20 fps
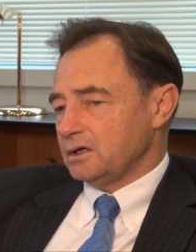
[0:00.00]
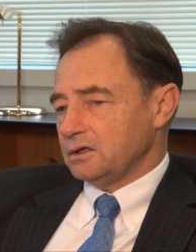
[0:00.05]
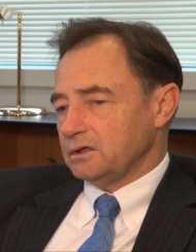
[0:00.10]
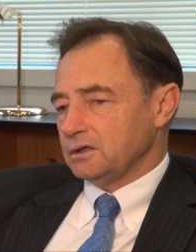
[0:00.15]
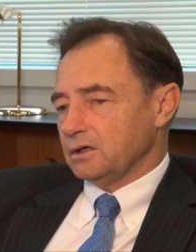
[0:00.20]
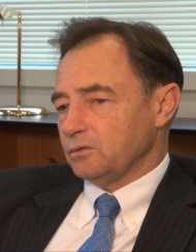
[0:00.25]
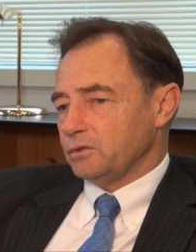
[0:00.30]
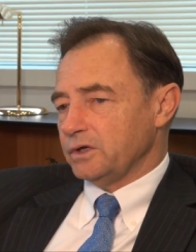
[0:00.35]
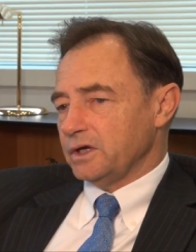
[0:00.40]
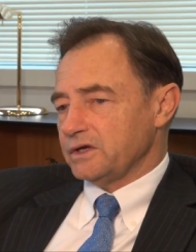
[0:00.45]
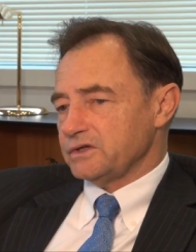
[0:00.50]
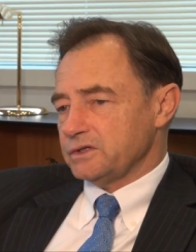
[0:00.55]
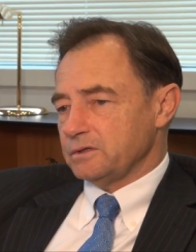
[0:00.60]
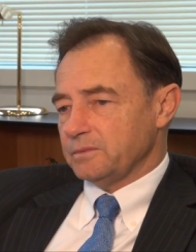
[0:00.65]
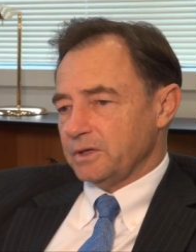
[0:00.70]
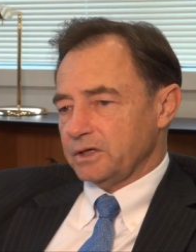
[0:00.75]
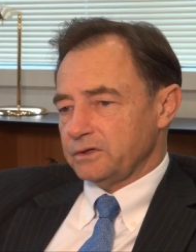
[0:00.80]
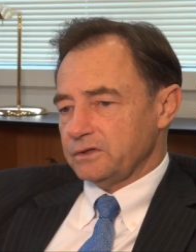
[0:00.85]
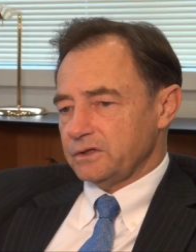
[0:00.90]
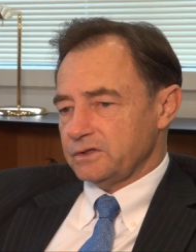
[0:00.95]
You know, we
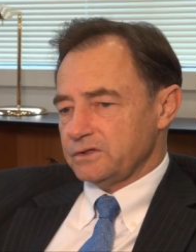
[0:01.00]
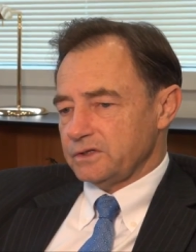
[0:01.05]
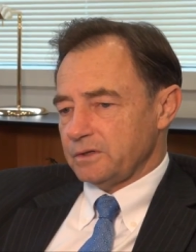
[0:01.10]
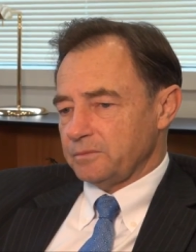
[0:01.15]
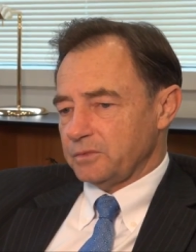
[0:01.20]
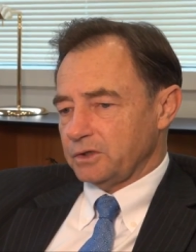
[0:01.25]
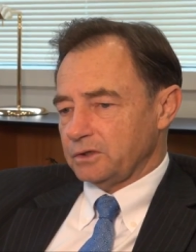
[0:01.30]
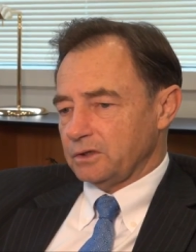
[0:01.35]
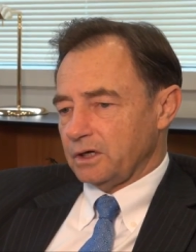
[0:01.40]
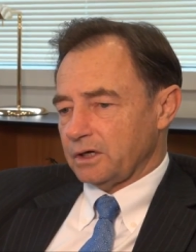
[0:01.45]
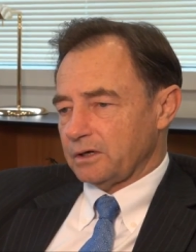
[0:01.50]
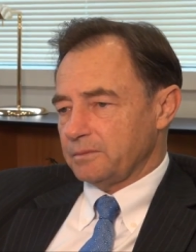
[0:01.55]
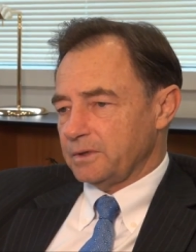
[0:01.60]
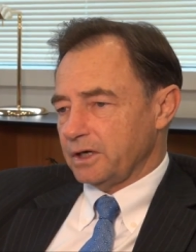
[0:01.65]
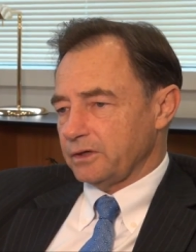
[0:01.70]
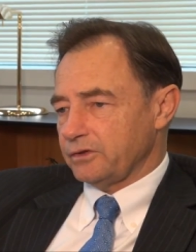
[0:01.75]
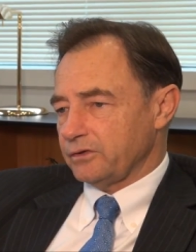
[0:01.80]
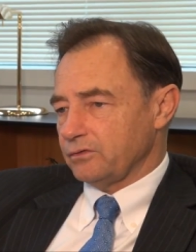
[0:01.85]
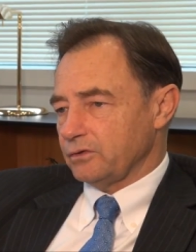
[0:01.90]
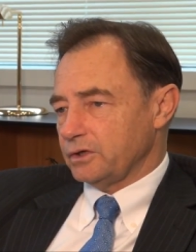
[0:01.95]
estimate there's something like
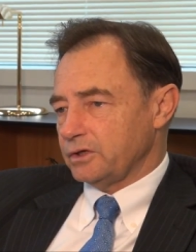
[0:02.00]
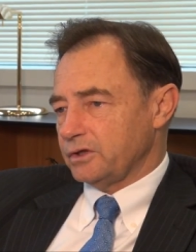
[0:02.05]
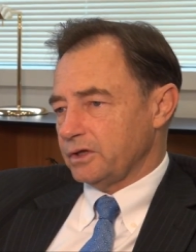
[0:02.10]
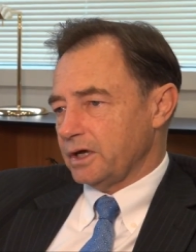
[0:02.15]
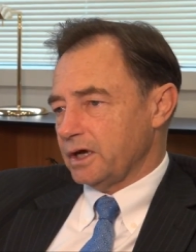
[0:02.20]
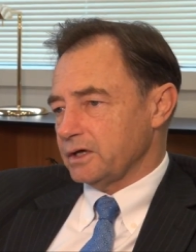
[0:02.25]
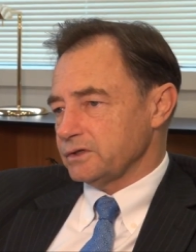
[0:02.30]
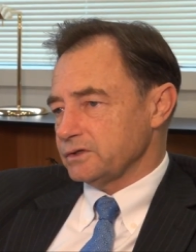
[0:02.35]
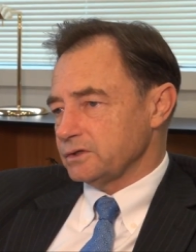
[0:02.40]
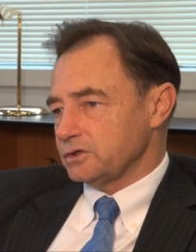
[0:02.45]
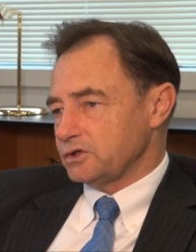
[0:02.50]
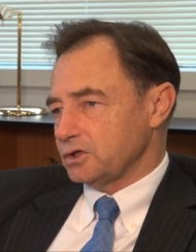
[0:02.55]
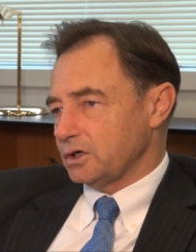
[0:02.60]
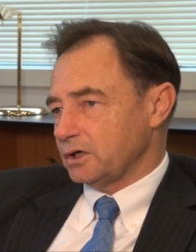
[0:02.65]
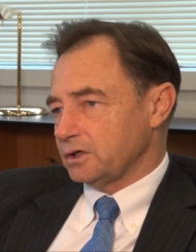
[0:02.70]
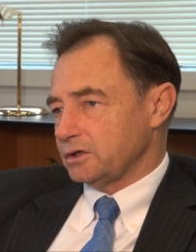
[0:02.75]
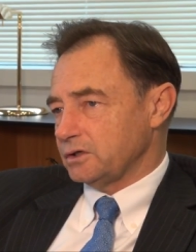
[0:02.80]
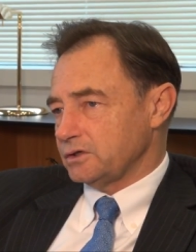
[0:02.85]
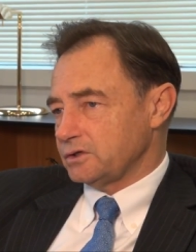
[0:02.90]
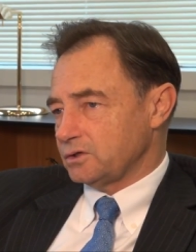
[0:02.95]
about three thousand
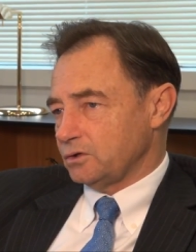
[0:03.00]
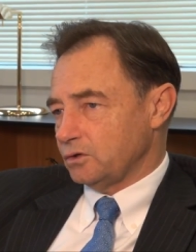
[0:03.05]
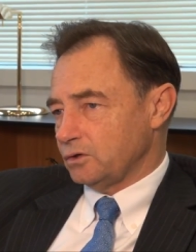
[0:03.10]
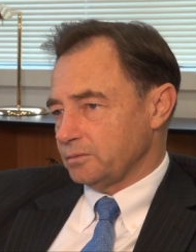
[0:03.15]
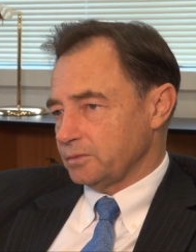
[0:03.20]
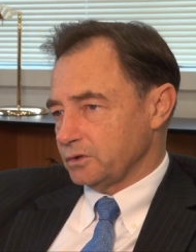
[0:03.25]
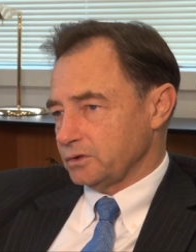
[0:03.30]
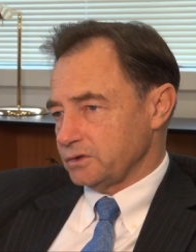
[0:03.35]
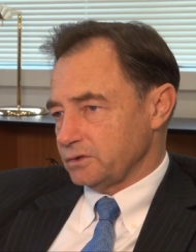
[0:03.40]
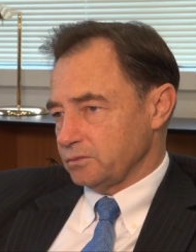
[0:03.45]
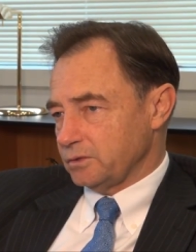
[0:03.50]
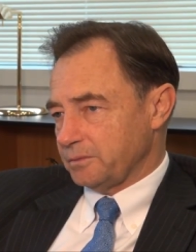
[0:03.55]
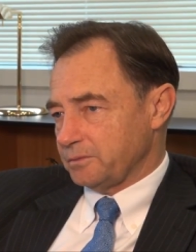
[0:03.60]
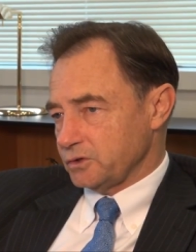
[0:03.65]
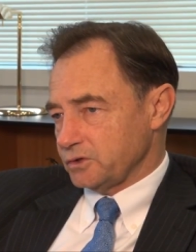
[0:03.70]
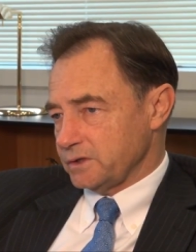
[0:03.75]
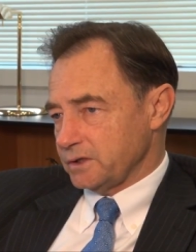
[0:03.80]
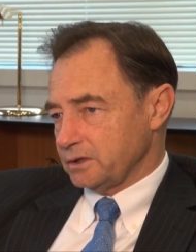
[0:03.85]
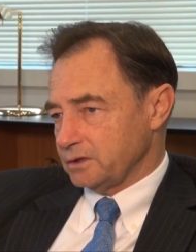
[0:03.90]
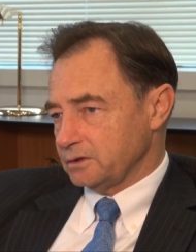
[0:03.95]
Chinese corporates
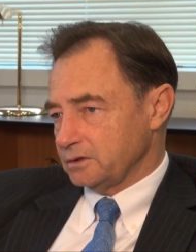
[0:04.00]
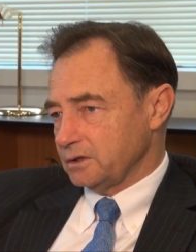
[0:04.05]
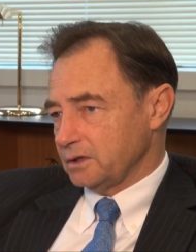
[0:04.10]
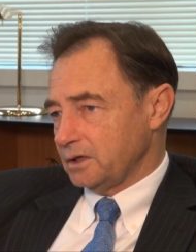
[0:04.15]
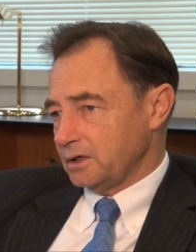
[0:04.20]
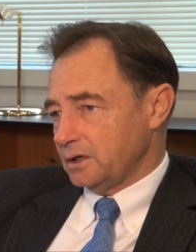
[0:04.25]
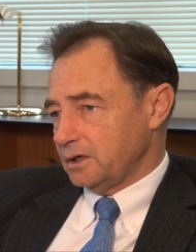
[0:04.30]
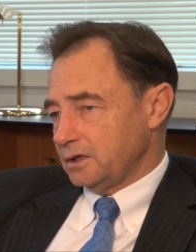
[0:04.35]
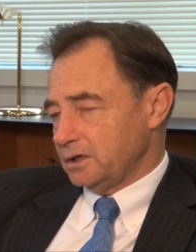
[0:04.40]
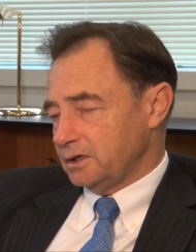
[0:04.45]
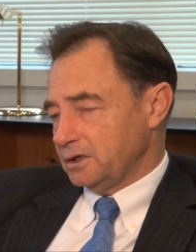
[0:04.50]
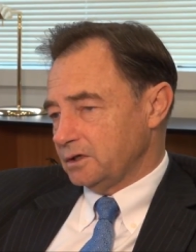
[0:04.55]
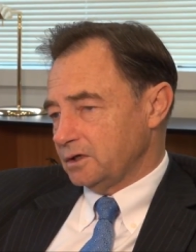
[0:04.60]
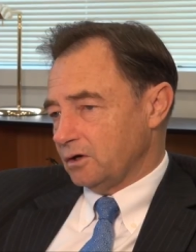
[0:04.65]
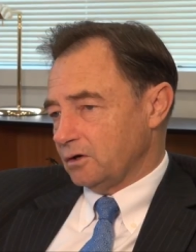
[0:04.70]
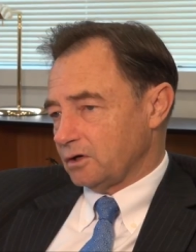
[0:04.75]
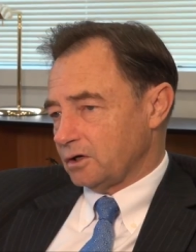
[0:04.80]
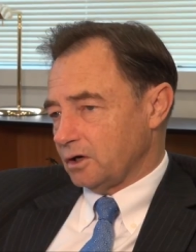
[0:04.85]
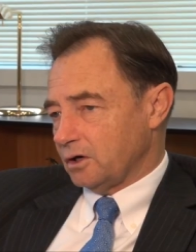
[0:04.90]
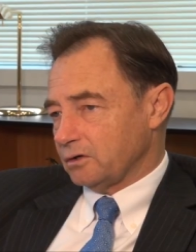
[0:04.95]
represented in
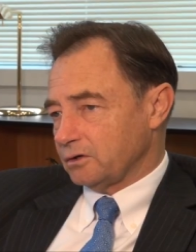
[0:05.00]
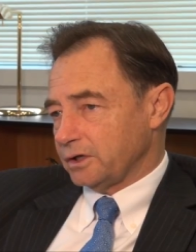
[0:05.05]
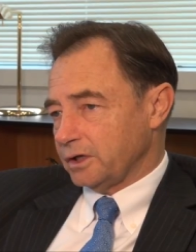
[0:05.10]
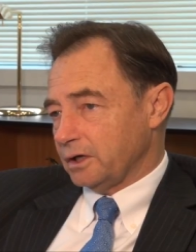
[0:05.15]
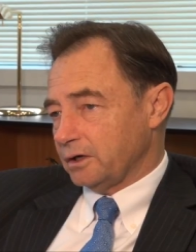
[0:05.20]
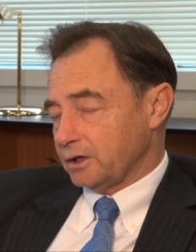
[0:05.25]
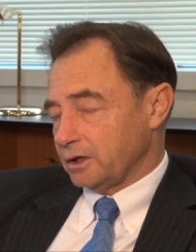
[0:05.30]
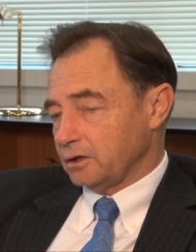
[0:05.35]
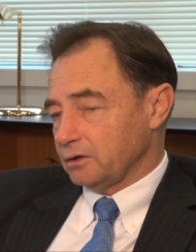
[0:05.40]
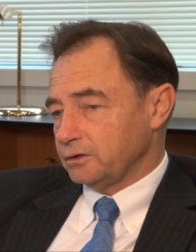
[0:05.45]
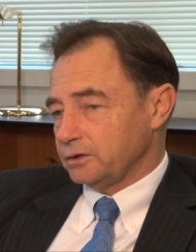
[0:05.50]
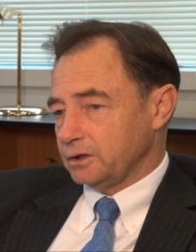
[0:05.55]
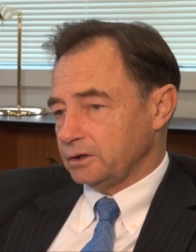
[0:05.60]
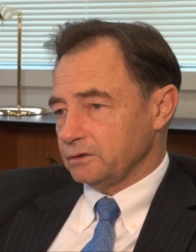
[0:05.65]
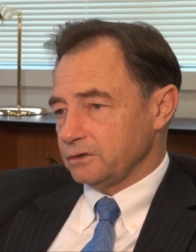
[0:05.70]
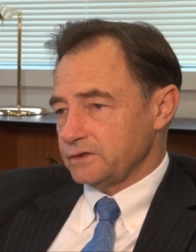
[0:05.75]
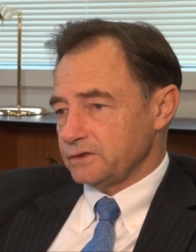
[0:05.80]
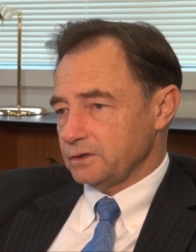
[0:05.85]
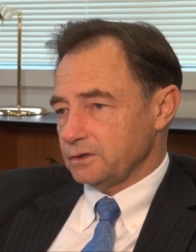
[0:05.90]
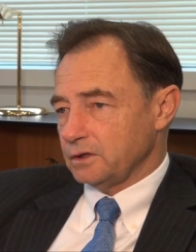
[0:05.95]
Hong Kong now, including
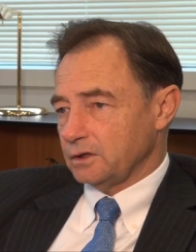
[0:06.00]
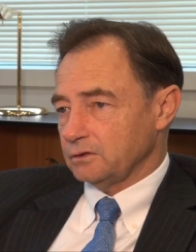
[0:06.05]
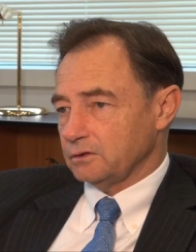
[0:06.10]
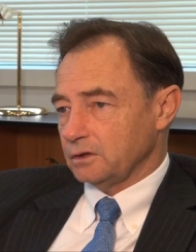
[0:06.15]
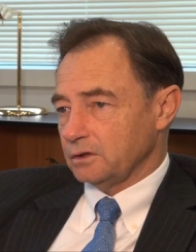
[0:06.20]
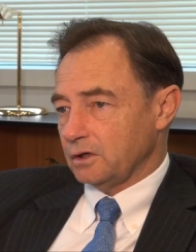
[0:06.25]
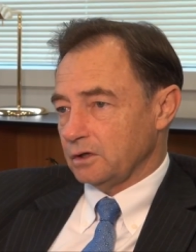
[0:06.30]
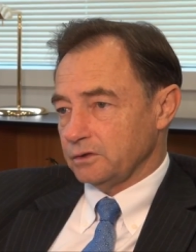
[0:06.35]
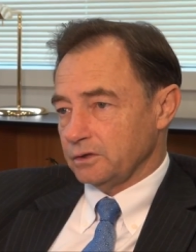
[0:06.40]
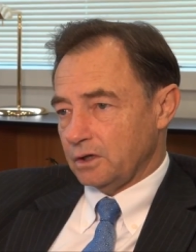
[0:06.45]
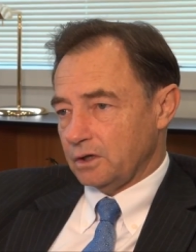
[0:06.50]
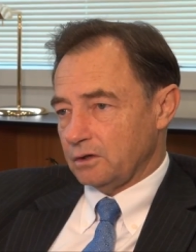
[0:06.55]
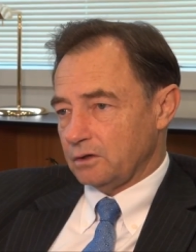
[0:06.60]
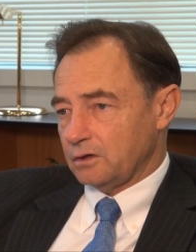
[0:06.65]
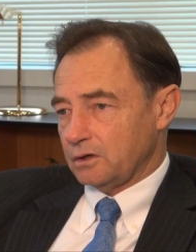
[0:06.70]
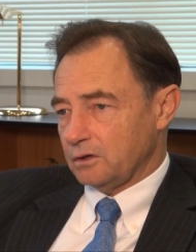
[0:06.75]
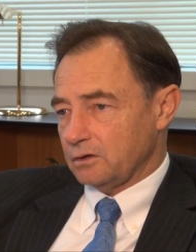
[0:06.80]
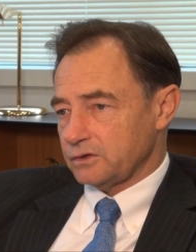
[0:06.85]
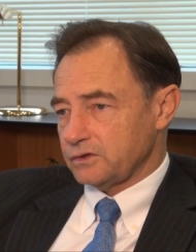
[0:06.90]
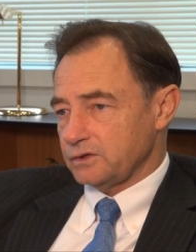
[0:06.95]
listed on, on the
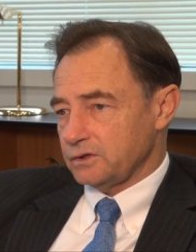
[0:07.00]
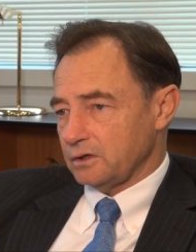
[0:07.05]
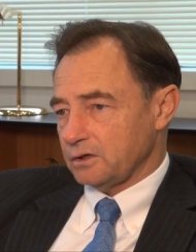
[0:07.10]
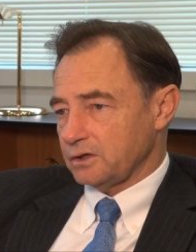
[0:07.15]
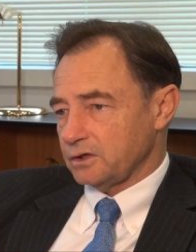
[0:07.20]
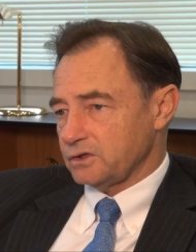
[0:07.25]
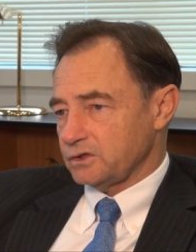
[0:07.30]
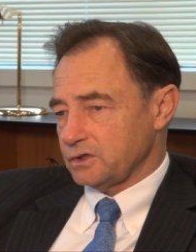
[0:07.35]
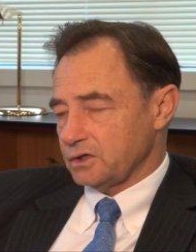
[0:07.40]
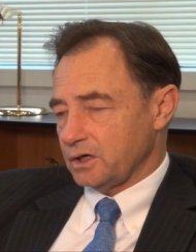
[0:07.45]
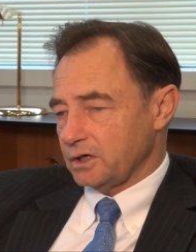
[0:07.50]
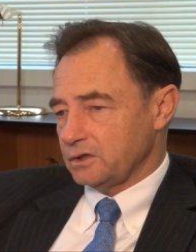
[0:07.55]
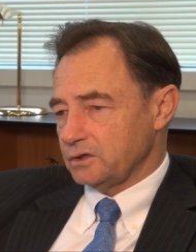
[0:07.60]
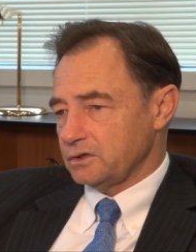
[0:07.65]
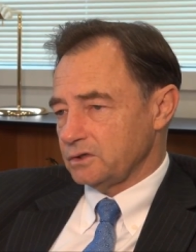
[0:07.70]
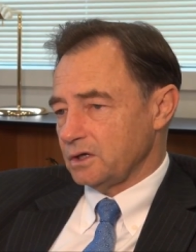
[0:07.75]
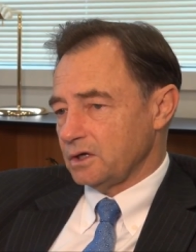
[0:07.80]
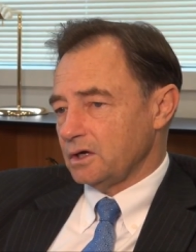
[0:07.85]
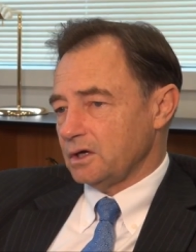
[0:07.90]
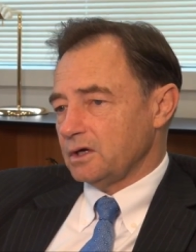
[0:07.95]
Hong Kong Stock
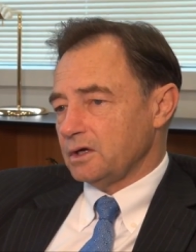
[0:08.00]
Exchange.